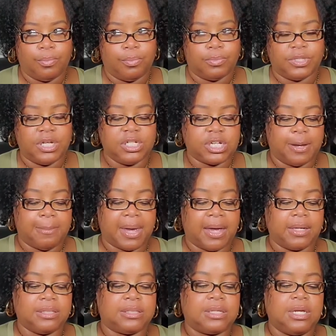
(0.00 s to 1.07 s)
TJ
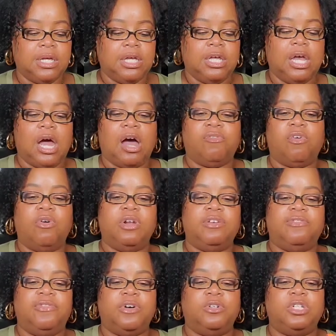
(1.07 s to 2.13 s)
Maxx. I've already
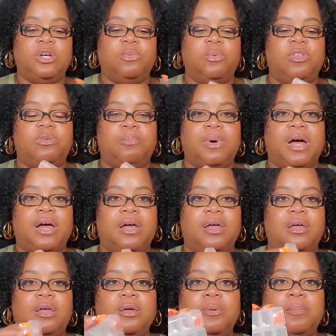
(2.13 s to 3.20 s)
filled it with my
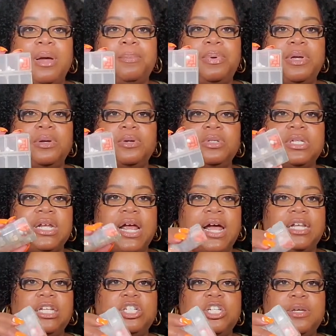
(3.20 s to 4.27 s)
pills and
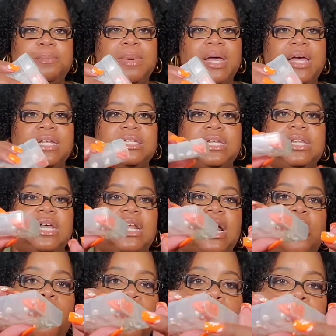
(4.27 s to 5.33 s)
allergy meds. And then
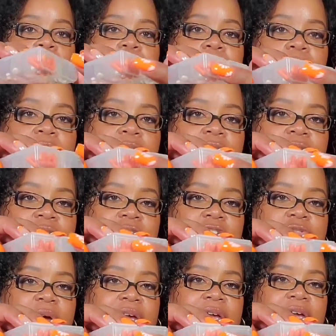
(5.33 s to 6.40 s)
all these
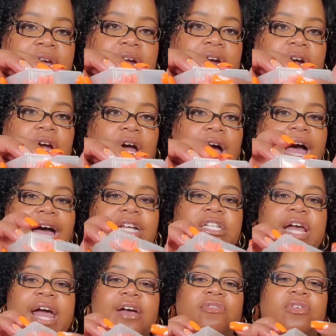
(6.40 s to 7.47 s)
right here, I
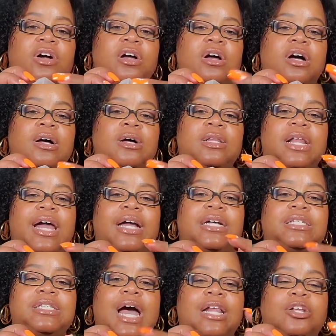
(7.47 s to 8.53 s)
have a
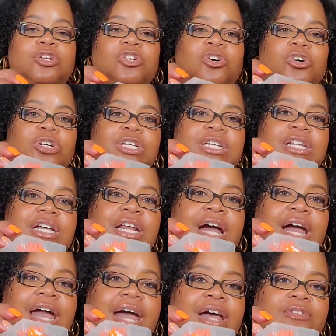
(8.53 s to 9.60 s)
Tylenol, and then I
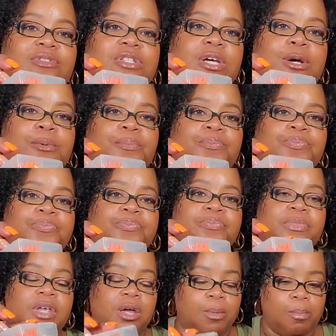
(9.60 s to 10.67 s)
have some
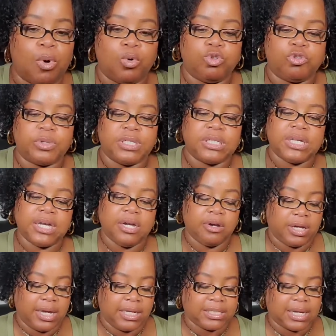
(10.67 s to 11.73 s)
Motrin here
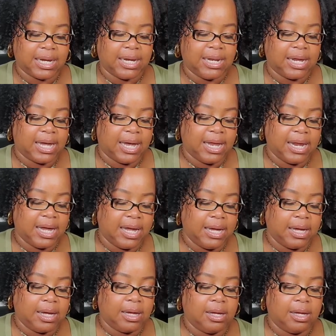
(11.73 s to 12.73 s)
in case I get a headache